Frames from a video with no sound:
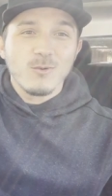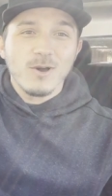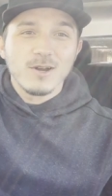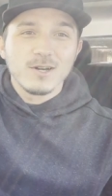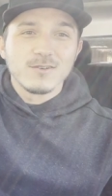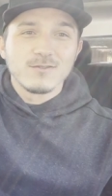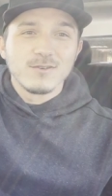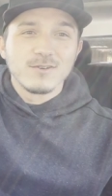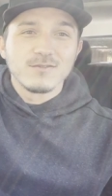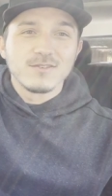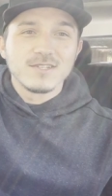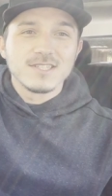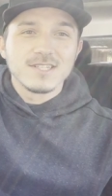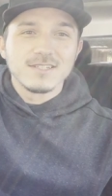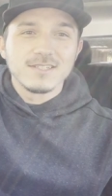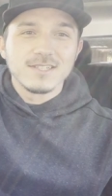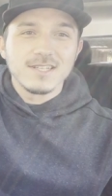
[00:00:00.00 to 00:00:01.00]
waterfront
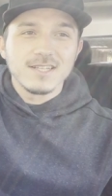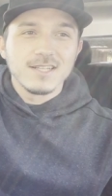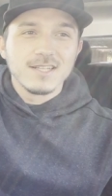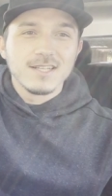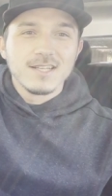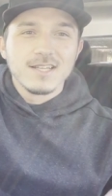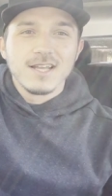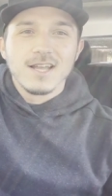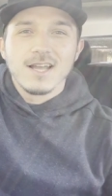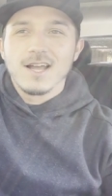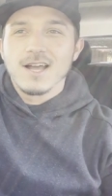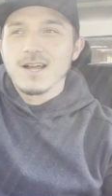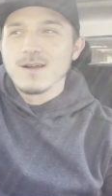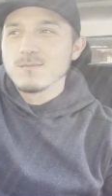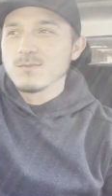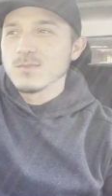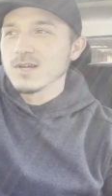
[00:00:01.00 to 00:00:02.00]
facility,
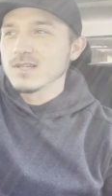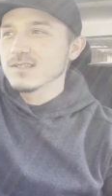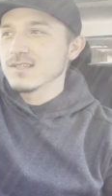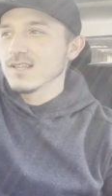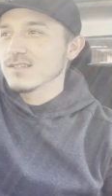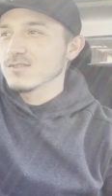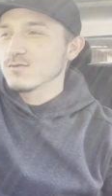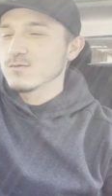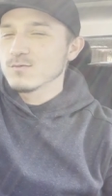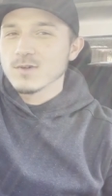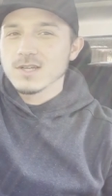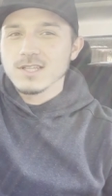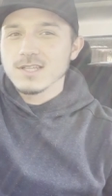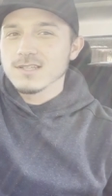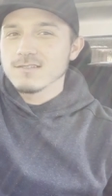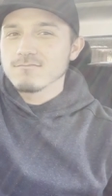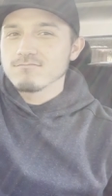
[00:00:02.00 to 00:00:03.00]
um, but that's
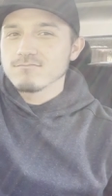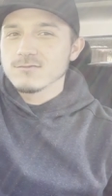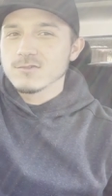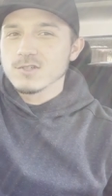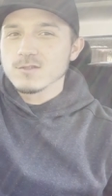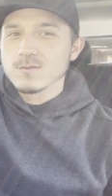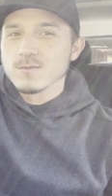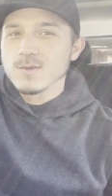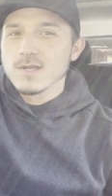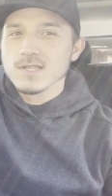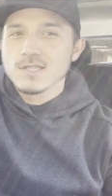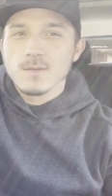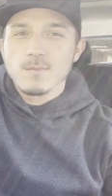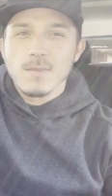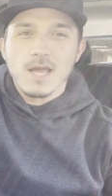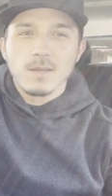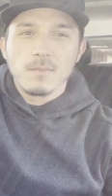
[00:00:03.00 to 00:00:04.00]
really just means a
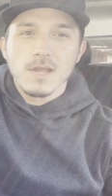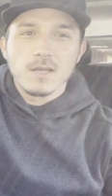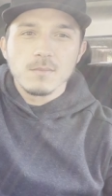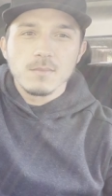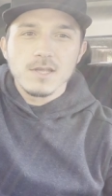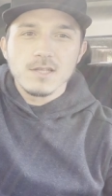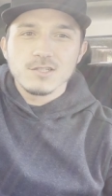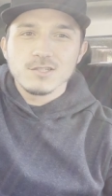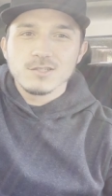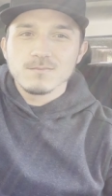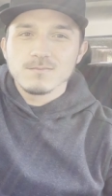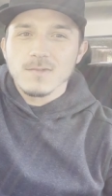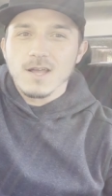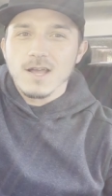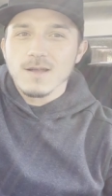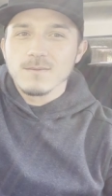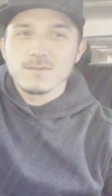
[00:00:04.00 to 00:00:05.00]
man-made beach.
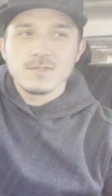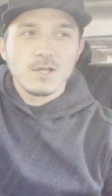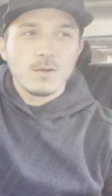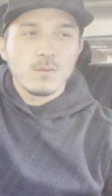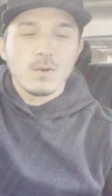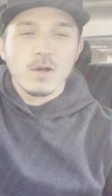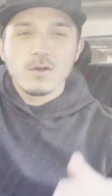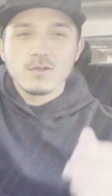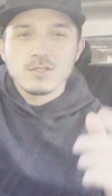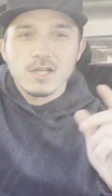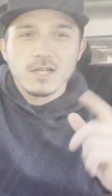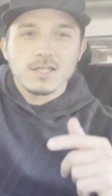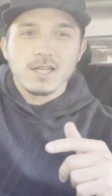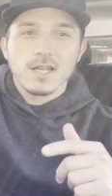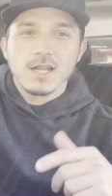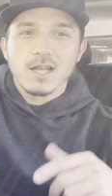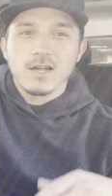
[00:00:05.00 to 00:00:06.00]
Um, so we'll go check
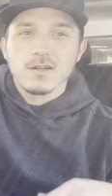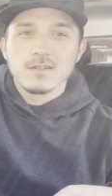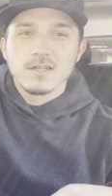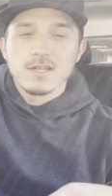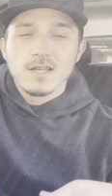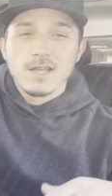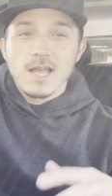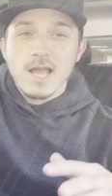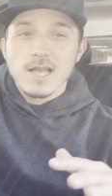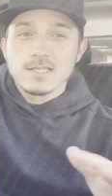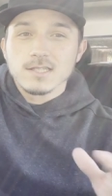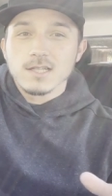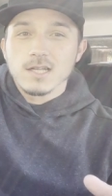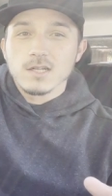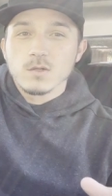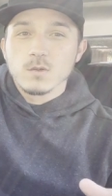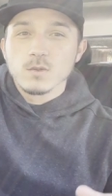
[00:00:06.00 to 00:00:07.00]
that out. Has a
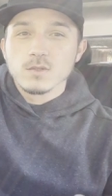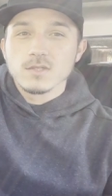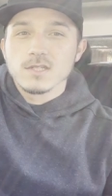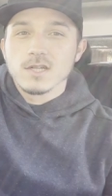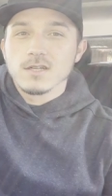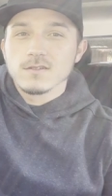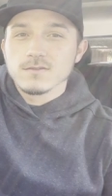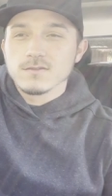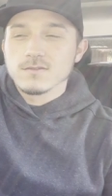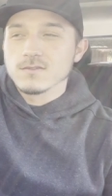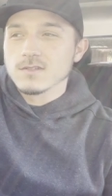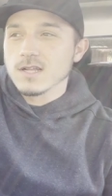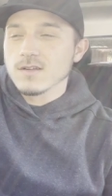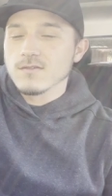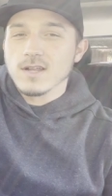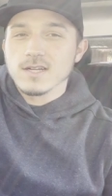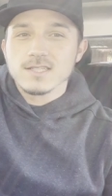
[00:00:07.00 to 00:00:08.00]
lot of cool stuff, a
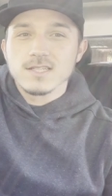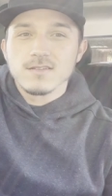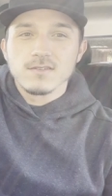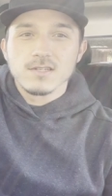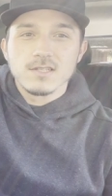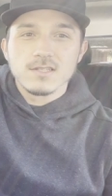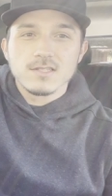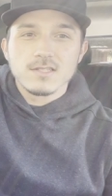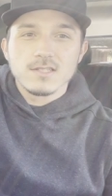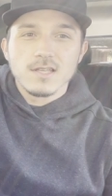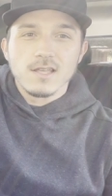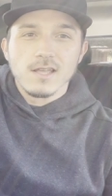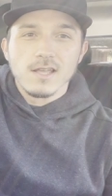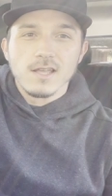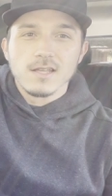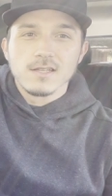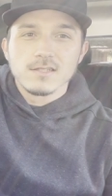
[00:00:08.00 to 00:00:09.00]
lot of activities,
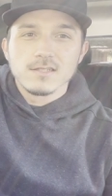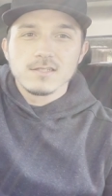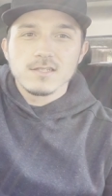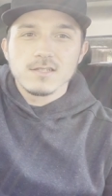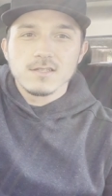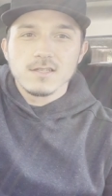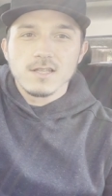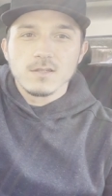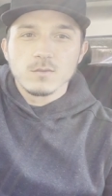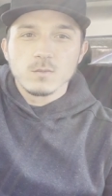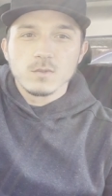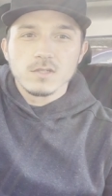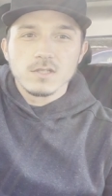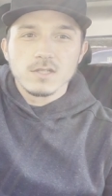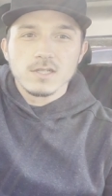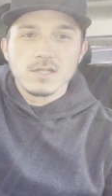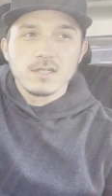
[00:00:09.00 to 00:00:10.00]
and then
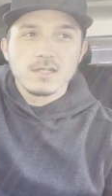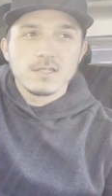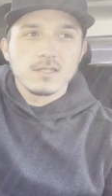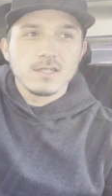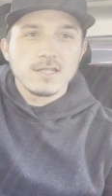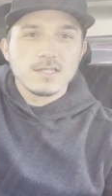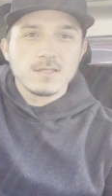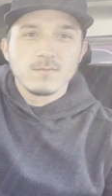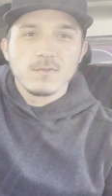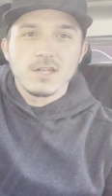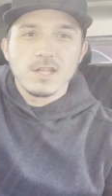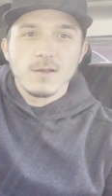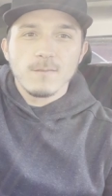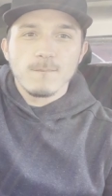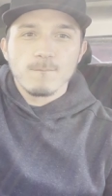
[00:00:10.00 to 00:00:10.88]
we'll uh, get some video.